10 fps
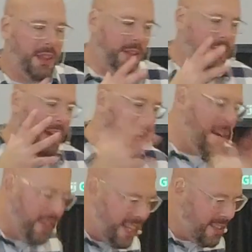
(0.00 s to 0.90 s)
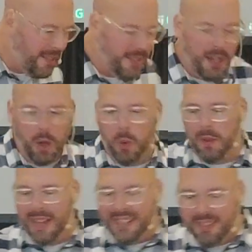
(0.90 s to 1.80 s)
whether it's obvious
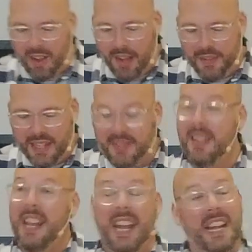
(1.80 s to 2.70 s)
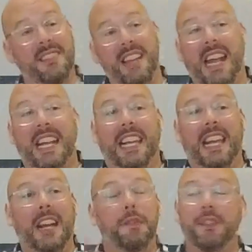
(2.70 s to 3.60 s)
or less obvious, it's a
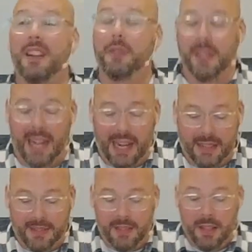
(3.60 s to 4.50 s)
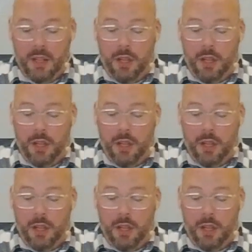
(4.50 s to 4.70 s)
gift of God's